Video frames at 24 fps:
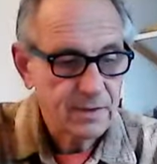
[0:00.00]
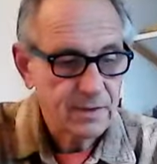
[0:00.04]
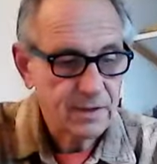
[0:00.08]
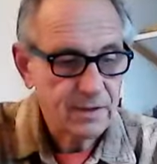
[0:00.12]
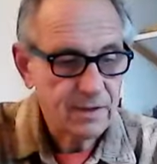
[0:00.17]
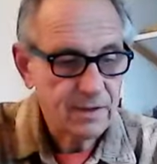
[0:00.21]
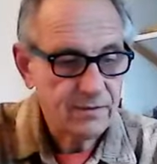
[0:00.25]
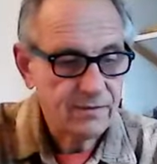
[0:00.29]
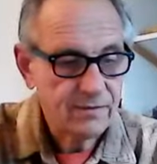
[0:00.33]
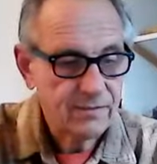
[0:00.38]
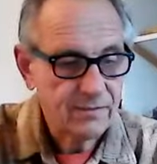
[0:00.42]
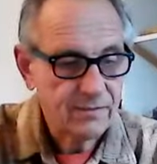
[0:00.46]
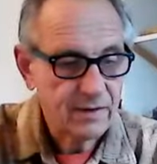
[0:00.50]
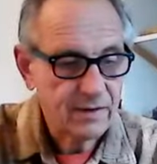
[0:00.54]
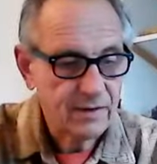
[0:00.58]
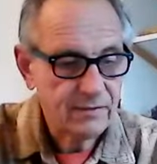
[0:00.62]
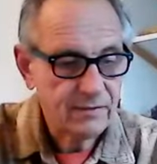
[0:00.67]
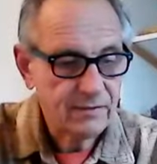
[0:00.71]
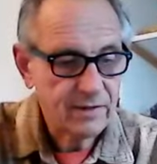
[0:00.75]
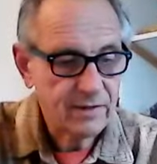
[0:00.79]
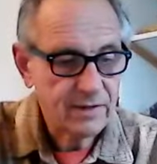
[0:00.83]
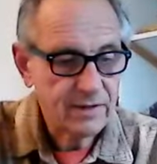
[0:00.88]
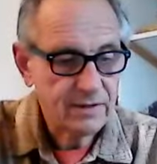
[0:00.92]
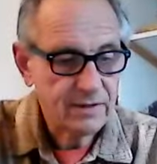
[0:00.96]
If
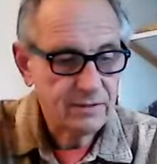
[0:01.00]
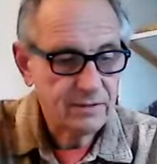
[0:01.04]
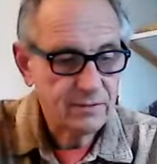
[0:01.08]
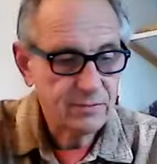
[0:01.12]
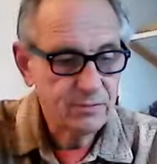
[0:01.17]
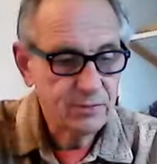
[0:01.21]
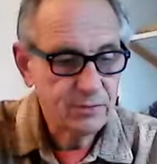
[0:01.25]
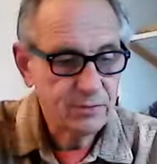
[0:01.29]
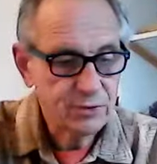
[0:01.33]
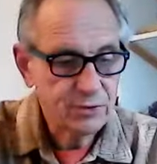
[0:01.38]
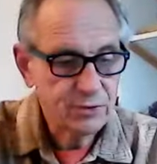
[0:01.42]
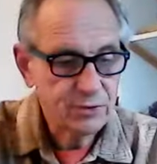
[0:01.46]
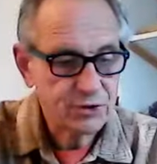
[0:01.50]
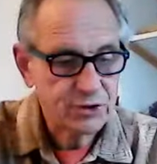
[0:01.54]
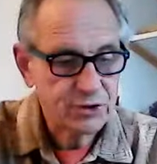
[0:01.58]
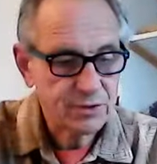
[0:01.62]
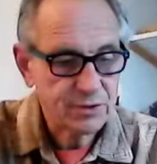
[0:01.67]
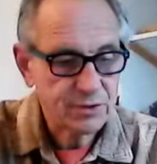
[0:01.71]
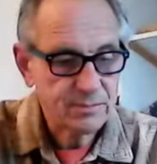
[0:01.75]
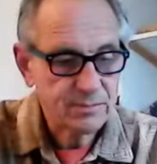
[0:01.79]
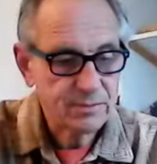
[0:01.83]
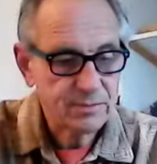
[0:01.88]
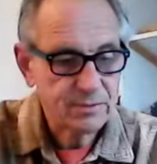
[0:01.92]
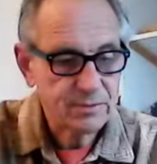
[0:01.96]
and when the
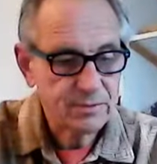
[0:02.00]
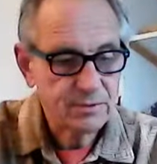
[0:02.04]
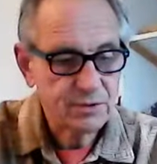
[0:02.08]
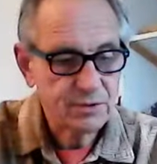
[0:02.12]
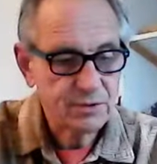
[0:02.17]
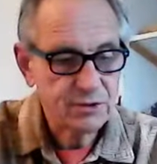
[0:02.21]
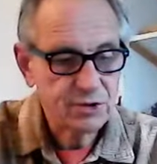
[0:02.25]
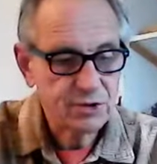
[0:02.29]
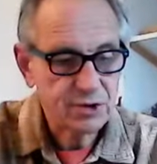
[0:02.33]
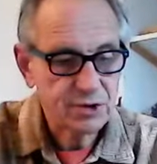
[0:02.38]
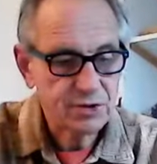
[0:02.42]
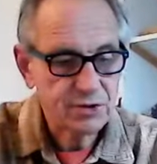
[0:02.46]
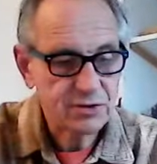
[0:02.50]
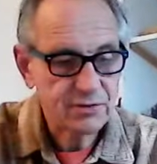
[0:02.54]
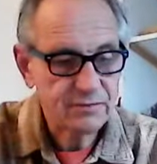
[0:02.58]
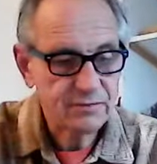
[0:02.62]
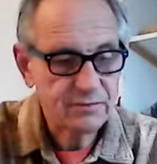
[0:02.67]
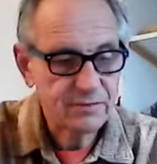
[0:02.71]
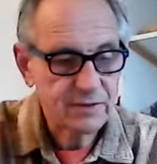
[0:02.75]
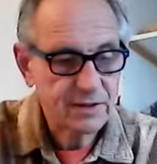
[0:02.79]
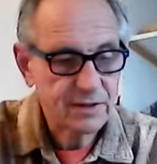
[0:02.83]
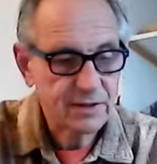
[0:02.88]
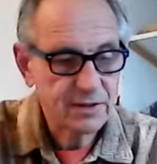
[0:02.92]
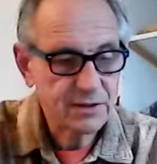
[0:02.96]
worship, the
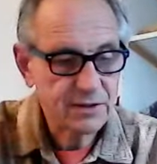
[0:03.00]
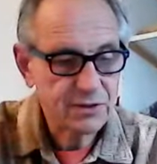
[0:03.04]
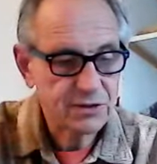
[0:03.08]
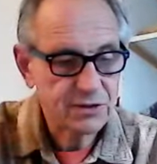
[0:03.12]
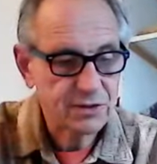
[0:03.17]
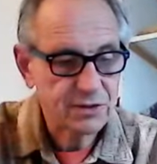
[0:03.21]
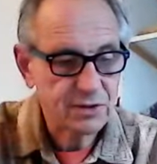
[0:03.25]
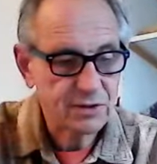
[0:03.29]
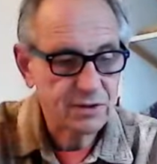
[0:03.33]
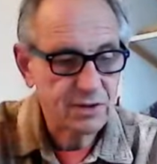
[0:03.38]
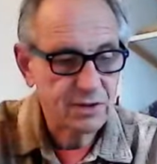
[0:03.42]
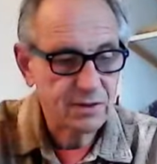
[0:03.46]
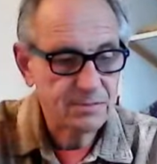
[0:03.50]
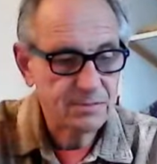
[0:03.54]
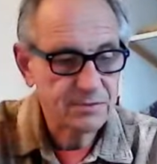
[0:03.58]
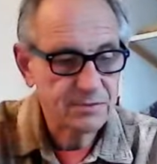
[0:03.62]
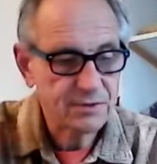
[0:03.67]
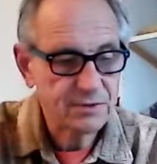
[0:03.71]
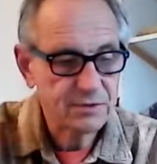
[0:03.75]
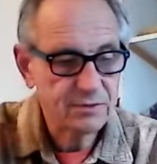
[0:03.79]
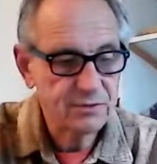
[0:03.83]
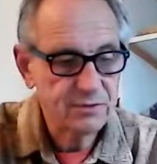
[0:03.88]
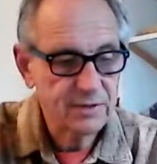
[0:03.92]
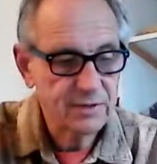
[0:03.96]
justification
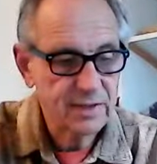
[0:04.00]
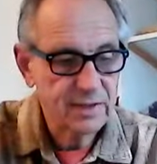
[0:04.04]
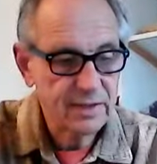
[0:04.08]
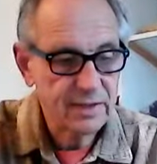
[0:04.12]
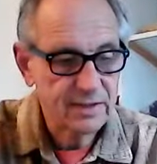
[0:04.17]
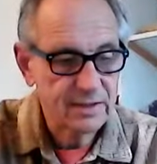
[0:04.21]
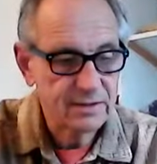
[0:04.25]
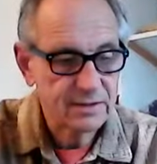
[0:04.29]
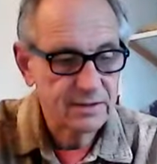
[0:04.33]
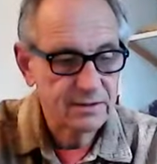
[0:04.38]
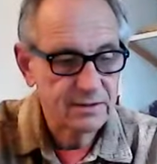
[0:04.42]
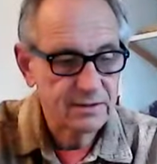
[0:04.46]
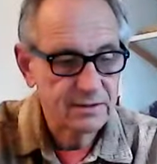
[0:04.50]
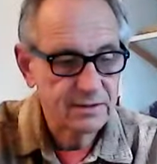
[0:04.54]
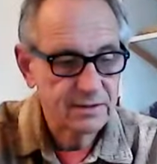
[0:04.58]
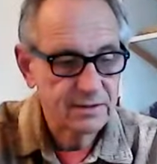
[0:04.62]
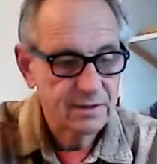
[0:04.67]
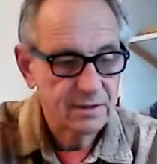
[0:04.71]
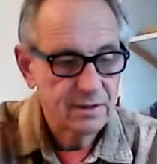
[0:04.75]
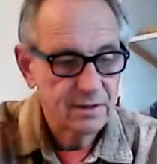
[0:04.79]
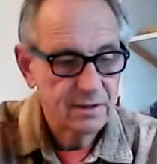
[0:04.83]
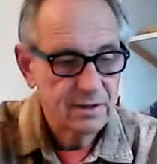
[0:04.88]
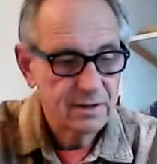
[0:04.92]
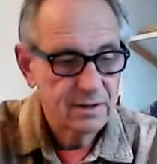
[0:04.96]
comes to an end,
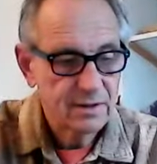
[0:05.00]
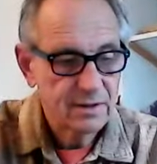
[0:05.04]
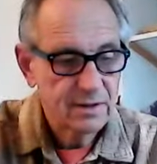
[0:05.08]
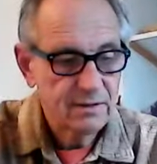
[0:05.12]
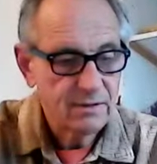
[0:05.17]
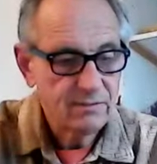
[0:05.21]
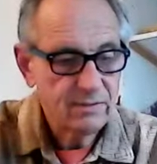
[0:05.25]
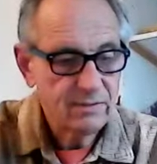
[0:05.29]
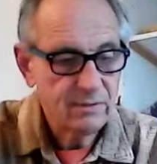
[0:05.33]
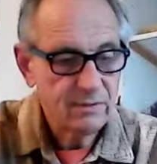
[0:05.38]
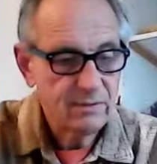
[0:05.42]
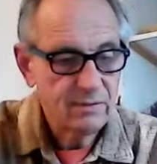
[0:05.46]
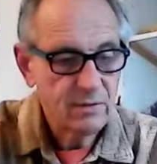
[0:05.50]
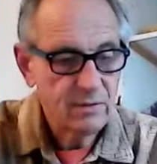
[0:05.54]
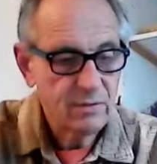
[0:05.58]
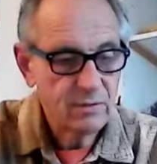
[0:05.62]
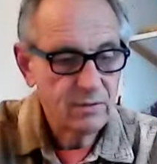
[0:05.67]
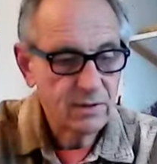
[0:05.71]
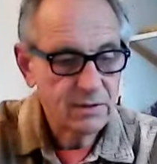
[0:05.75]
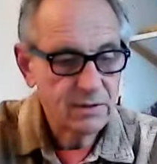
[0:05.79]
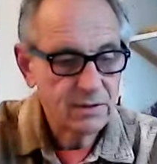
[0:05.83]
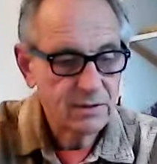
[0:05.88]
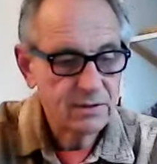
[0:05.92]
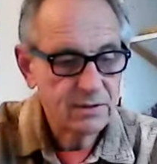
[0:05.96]
we will
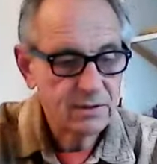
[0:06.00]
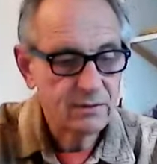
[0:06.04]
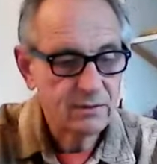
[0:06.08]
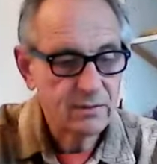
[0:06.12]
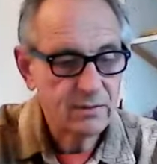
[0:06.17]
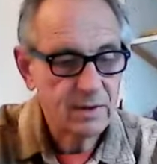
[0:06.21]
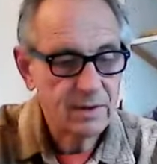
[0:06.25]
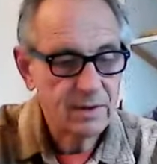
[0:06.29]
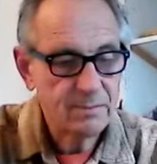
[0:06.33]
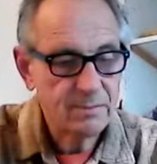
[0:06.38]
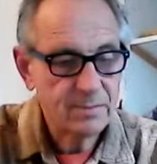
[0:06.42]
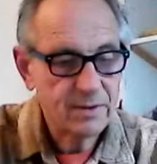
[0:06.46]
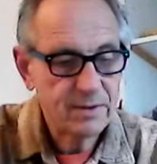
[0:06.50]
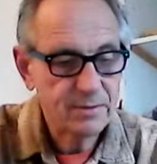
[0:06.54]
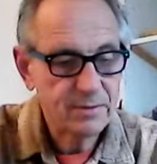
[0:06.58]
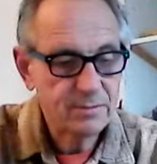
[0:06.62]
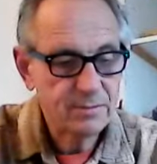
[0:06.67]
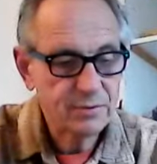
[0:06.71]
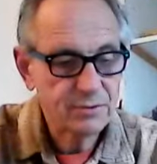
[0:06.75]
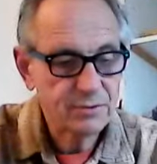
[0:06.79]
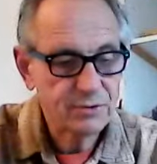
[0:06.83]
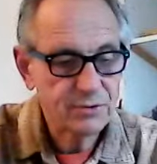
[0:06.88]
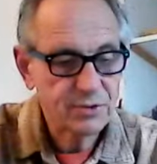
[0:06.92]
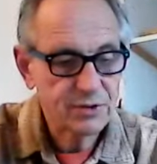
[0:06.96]
wonder why
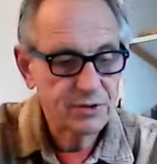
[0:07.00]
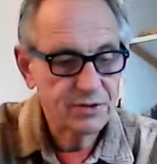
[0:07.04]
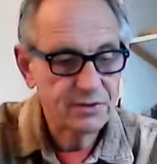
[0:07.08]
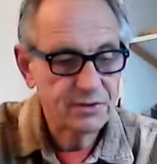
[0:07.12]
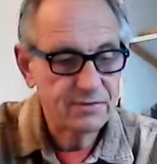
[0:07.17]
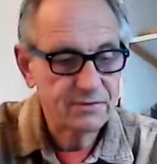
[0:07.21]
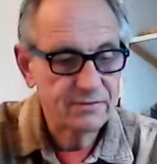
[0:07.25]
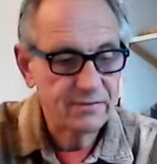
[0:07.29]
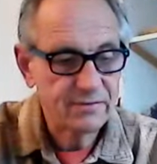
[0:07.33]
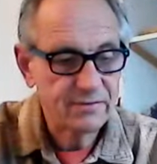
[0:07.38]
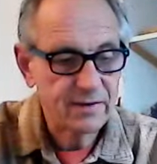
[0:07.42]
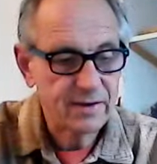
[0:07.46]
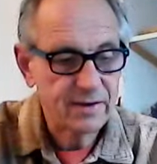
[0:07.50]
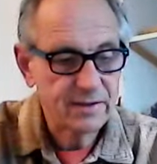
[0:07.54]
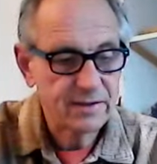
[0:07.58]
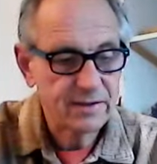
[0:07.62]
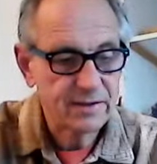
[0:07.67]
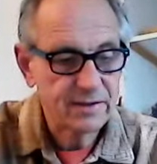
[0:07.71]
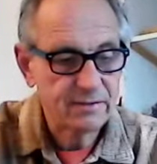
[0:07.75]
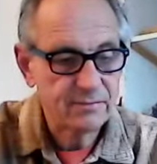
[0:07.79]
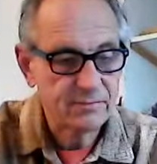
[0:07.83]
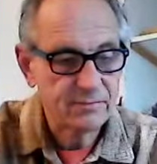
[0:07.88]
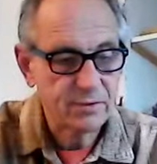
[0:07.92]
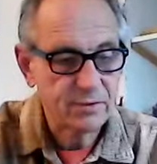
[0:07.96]
people justify
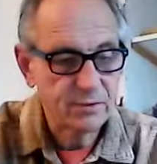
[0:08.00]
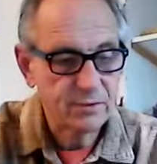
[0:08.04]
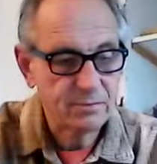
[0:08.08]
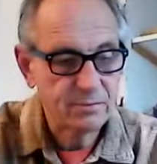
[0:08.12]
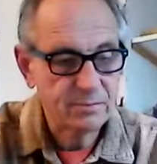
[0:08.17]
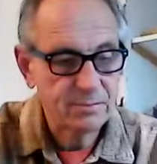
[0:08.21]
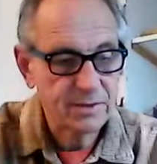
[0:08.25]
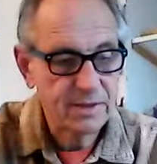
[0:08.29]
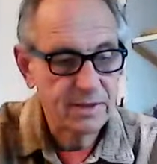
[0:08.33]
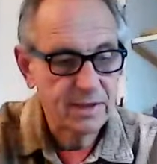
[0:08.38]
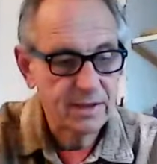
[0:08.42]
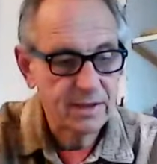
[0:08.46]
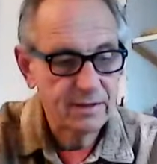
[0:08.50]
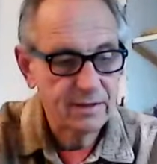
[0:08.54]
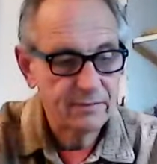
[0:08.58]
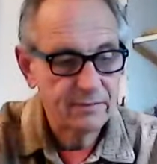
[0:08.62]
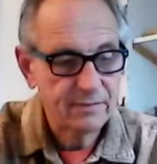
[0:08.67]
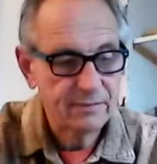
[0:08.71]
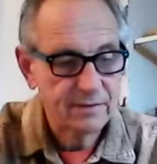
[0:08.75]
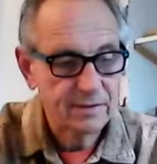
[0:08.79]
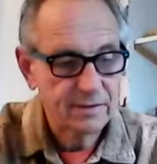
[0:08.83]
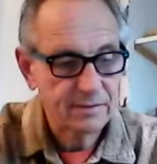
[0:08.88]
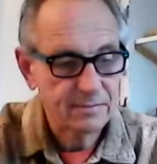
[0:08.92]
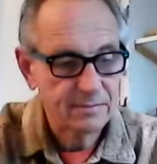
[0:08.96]
their wrong
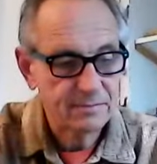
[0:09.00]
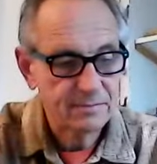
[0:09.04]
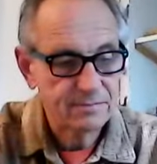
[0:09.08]
behavior.